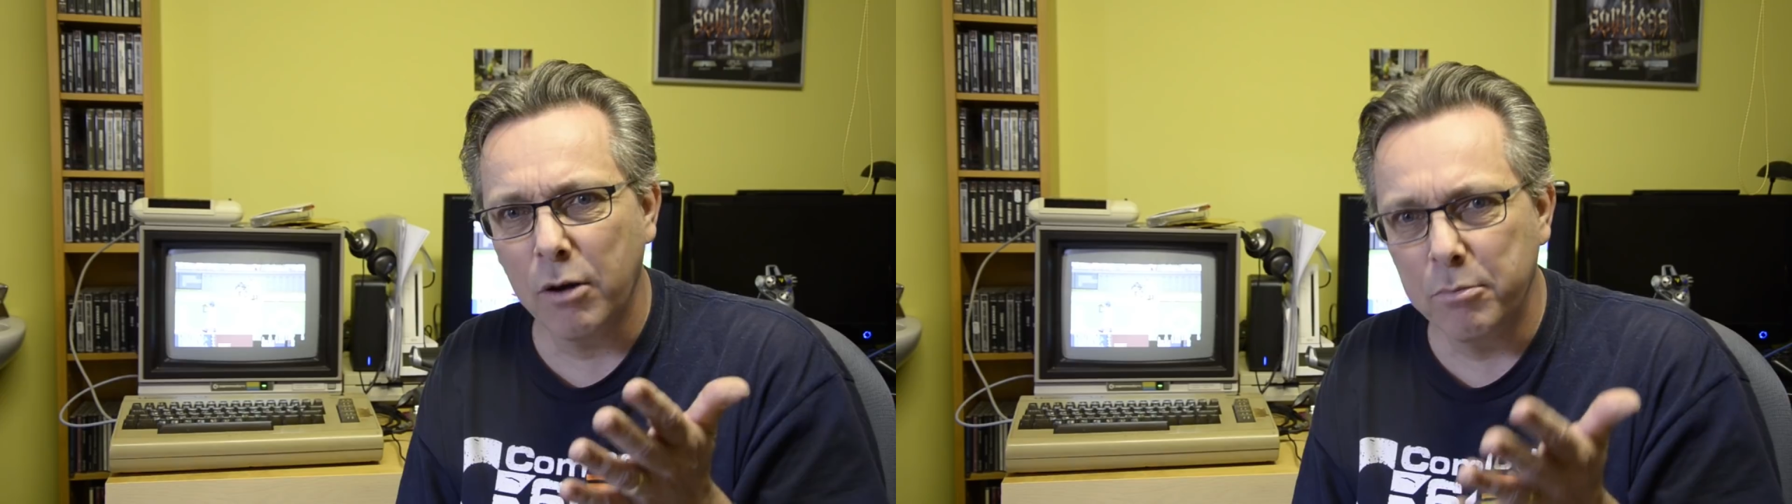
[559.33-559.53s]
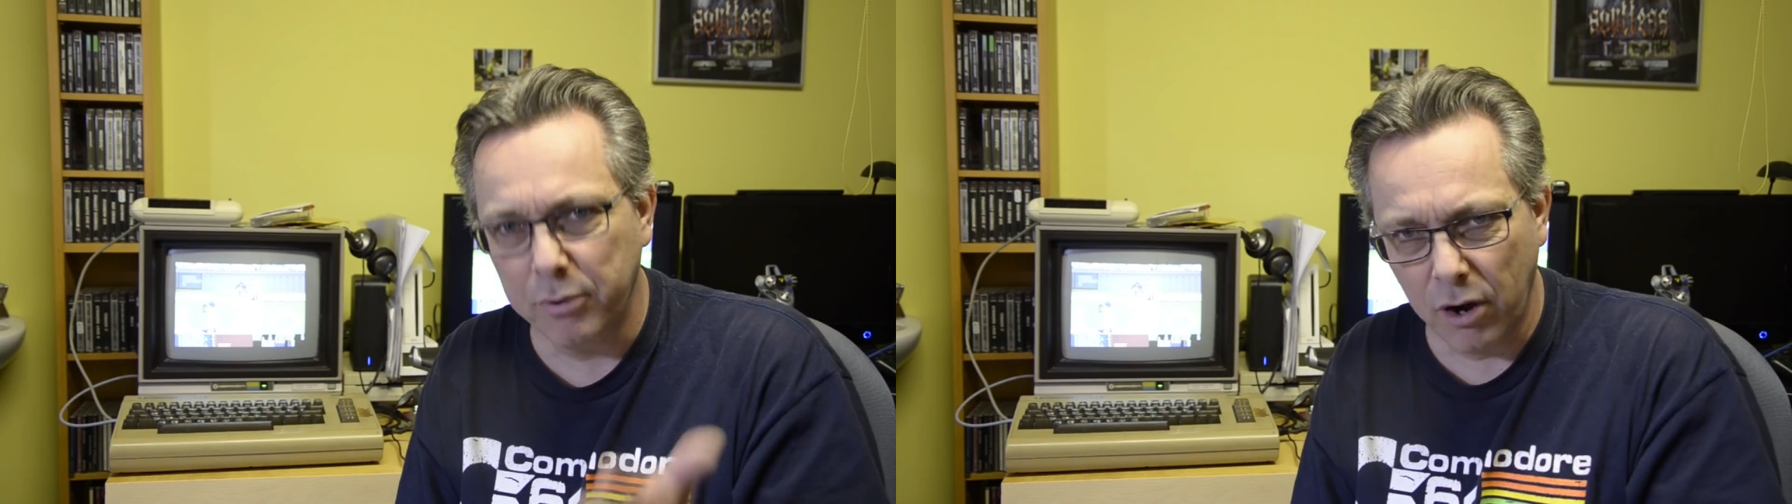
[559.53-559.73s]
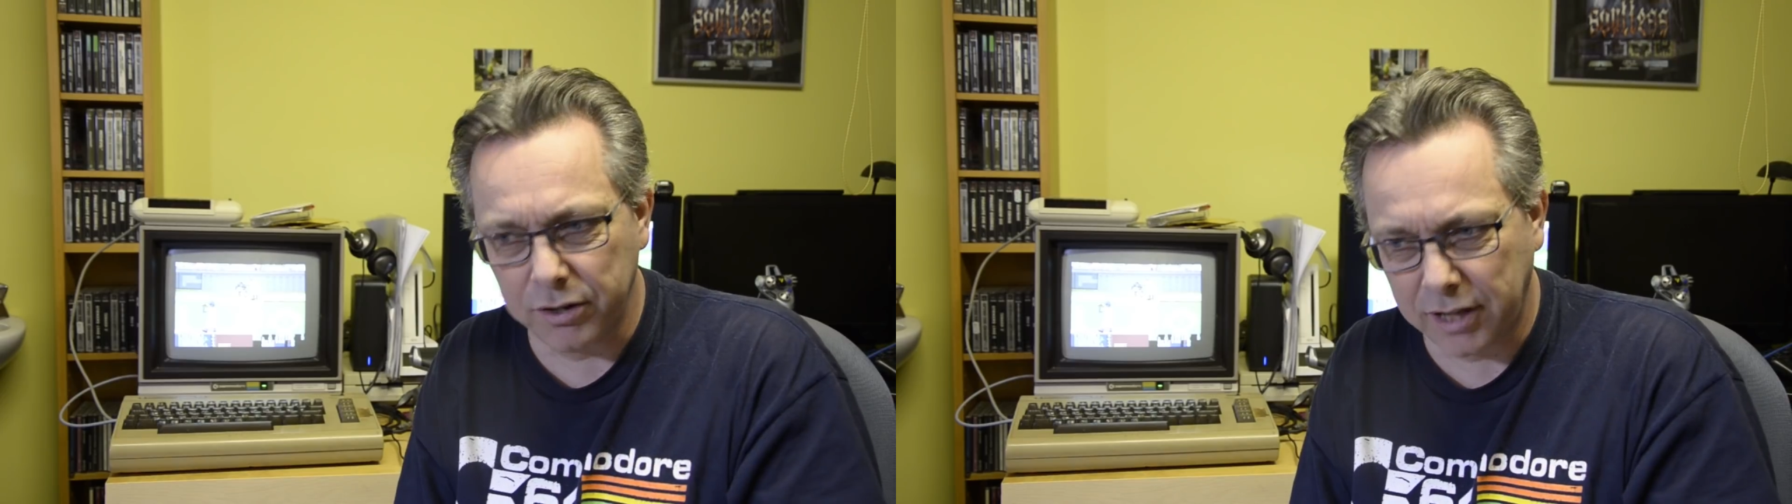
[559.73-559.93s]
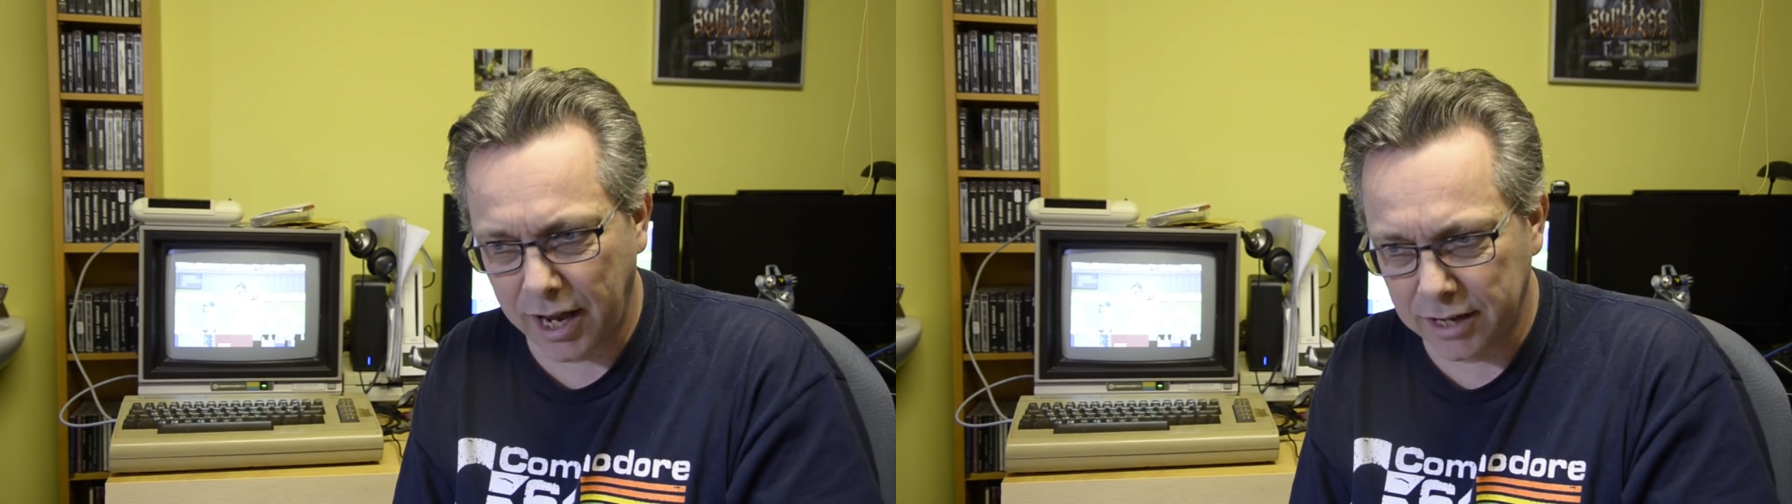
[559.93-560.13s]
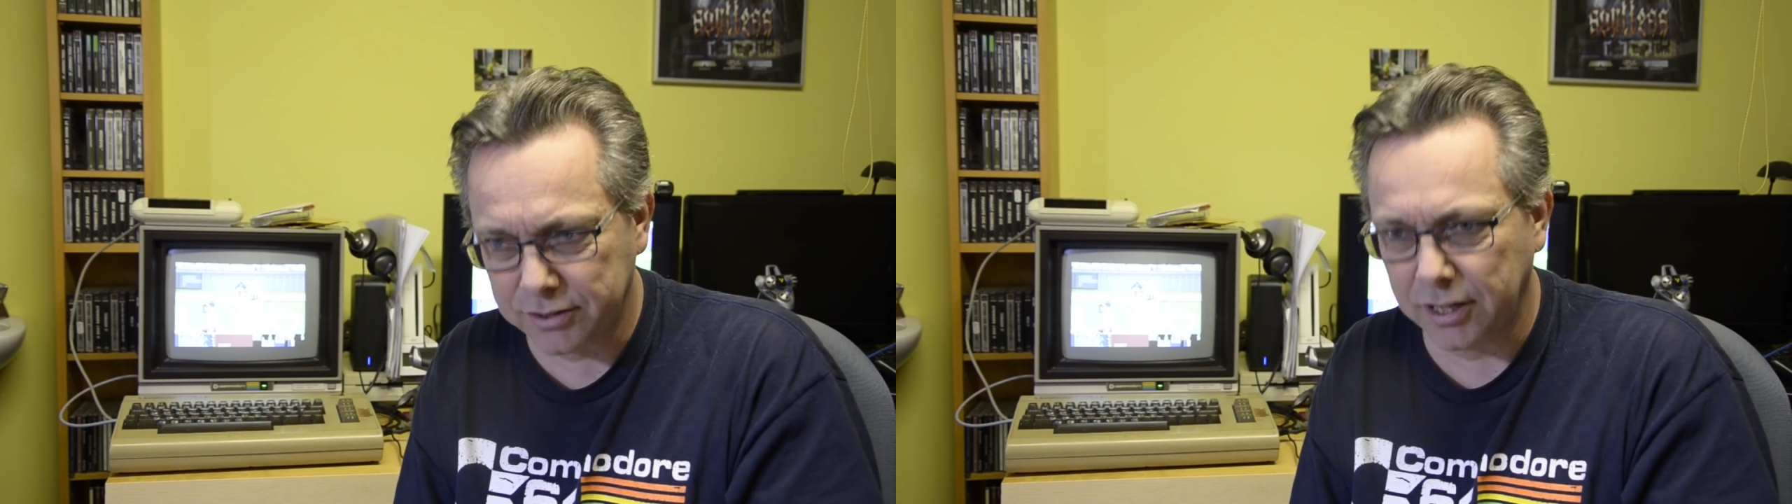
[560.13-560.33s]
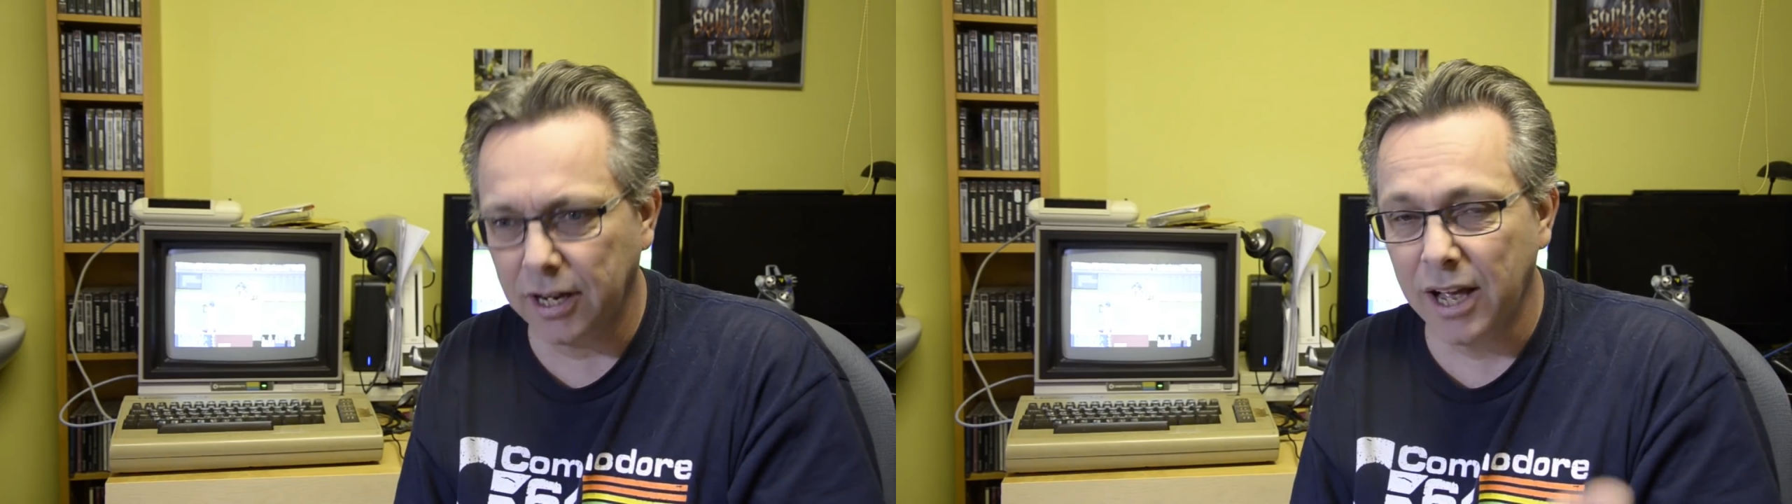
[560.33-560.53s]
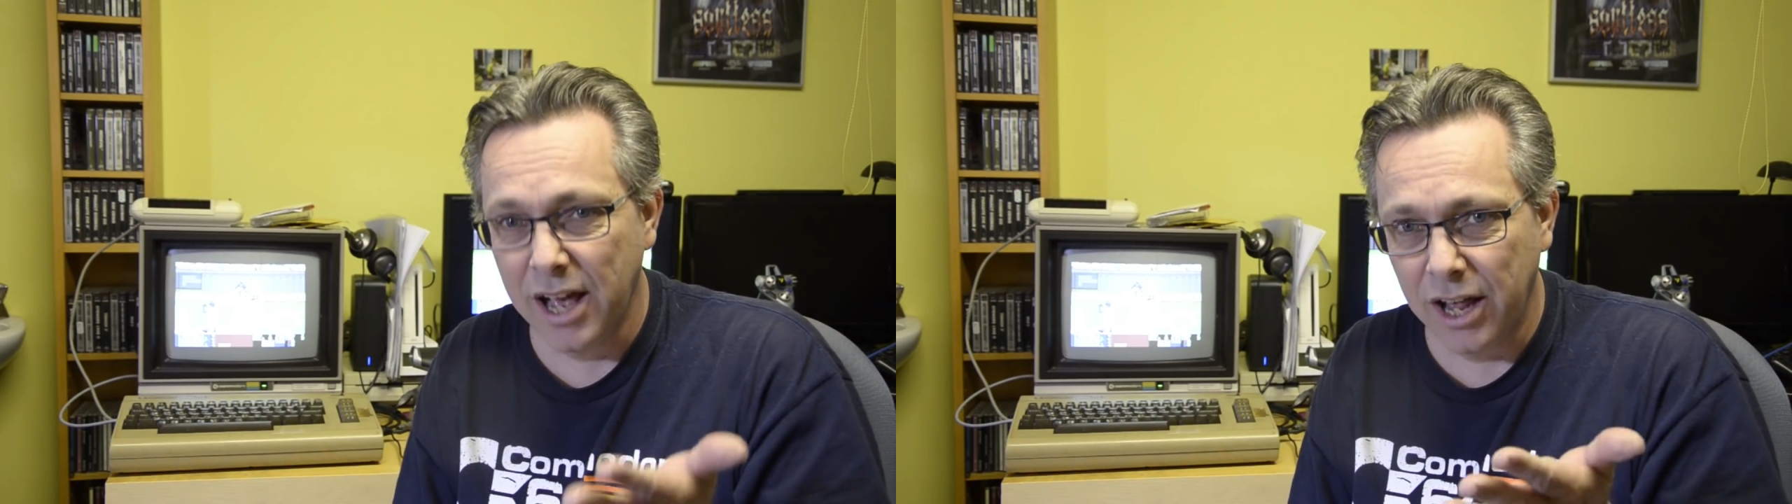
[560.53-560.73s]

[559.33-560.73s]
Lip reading: a broadcasting